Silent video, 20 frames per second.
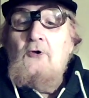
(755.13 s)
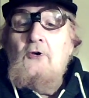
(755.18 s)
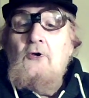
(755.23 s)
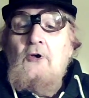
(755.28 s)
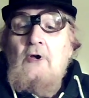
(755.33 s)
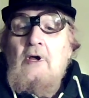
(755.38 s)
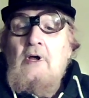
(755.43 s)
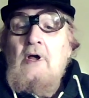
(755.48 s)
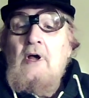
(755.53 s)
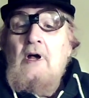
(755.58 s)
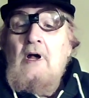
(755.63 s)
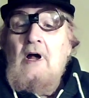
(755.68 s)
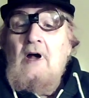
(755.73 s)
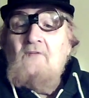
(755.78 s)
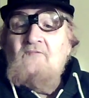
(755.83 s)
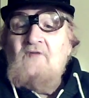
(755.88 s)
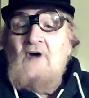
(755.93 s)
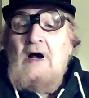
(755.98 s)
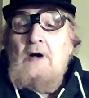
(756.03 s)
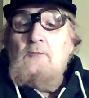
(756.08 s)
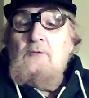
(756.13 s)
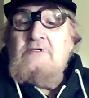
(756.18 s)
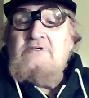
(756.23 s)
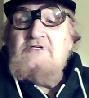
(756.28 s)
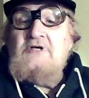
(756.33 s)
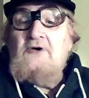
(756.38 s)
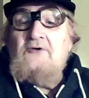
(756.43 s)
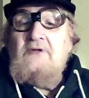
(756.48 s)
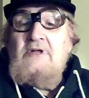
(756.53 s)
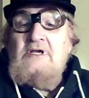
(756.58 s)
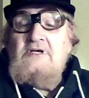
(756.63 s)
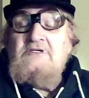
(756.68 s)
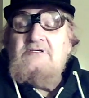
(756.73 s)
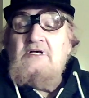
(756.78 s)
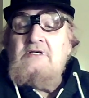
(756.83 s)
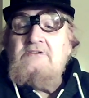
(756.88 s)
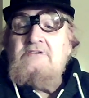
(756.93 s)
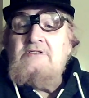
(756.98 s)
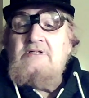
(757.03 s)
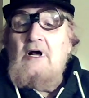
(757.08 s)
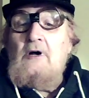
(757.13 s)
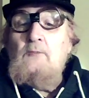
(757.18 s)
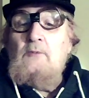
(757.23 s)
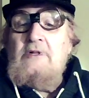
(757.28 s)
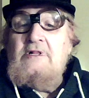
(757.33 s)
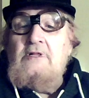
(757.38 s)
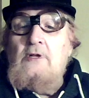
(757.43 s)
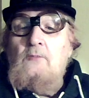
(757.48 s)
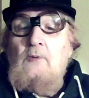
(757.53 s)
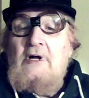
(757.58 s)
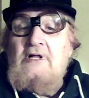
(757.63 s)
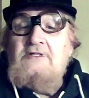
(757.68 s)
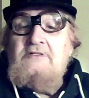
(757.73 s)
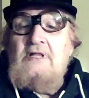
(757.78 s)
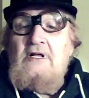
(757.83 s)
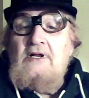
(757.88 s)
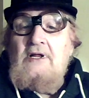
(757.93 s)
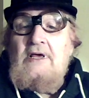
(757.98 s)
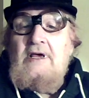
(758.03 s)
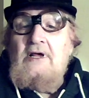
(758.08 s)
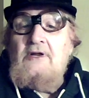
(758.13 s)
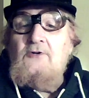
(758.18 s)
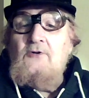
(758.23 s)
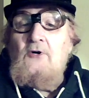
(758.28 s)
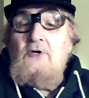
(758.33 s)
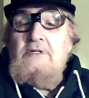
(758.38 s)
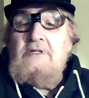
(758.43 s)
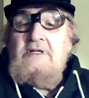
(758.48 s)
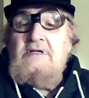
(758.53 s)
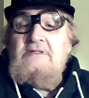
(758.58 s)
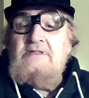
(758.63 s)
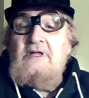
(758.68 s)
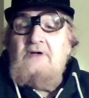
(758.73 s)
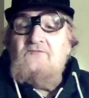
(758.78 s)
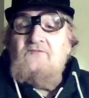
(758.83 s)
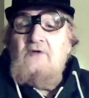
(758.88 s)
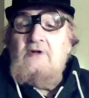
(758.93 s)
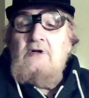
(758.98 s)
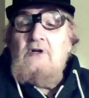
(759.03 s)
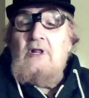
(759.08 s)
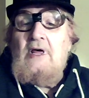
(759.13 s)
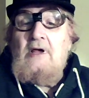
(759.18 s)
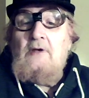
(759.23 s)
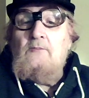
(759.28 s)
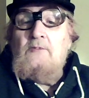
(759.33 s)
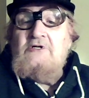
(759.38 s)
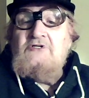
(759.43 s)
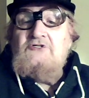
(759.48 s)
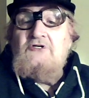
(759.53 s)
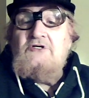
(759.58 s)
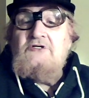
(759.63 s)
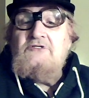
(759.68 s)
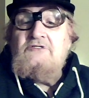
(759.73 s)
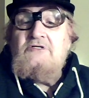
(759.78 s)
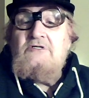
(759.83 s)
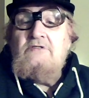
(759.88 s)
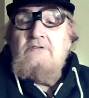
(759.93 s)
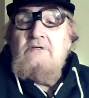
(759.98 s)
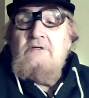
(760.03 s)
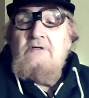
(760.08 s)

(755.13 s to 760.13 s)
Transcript: if I was a racist, I wouldn't want to learn all these different languages.